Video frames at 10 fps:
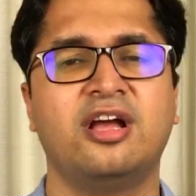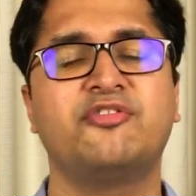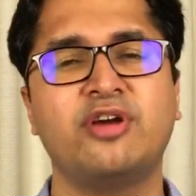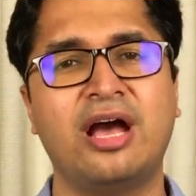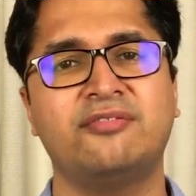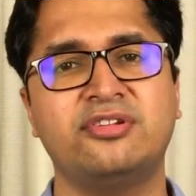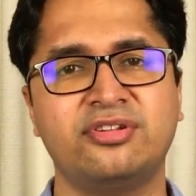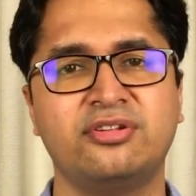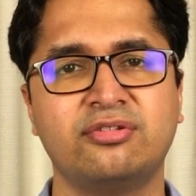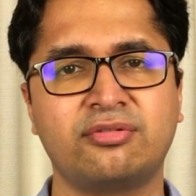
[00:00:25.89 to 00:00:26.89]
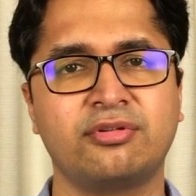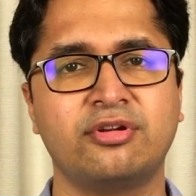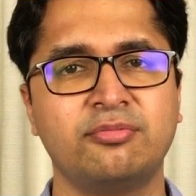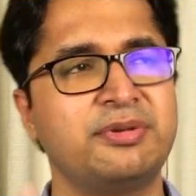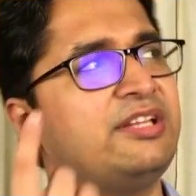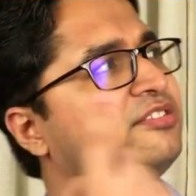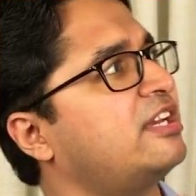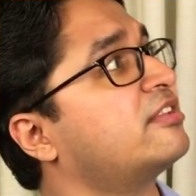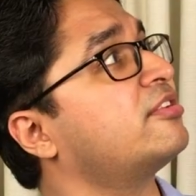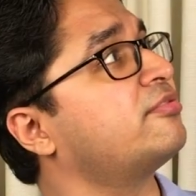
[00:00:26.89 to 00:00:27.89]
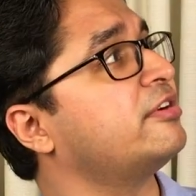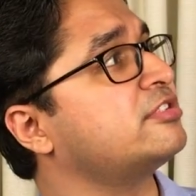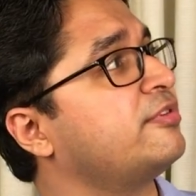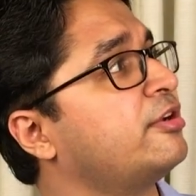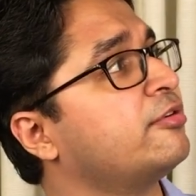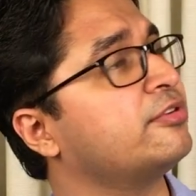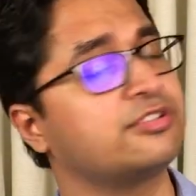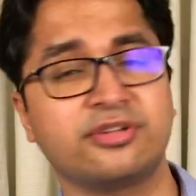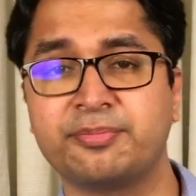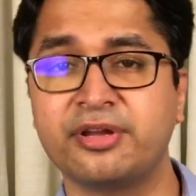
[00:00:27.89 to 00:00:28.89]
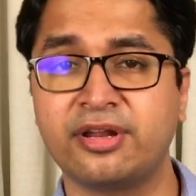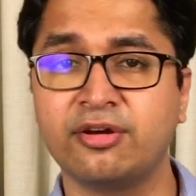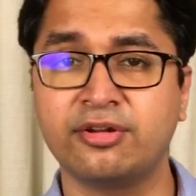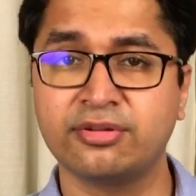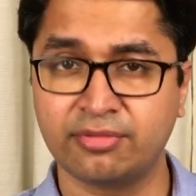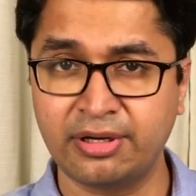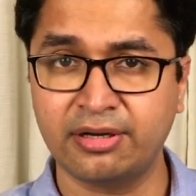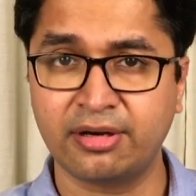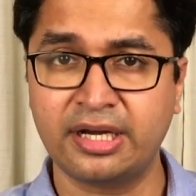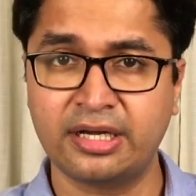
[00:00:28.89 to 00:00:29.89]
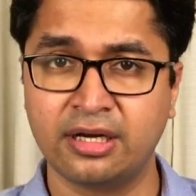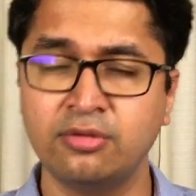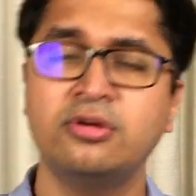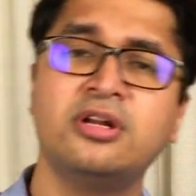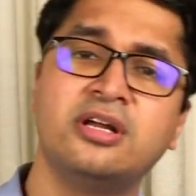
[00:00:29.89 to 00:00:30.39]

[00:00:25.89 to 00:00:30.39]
If you haven't seen those videos, please check this first video which is appearing on your screen right now.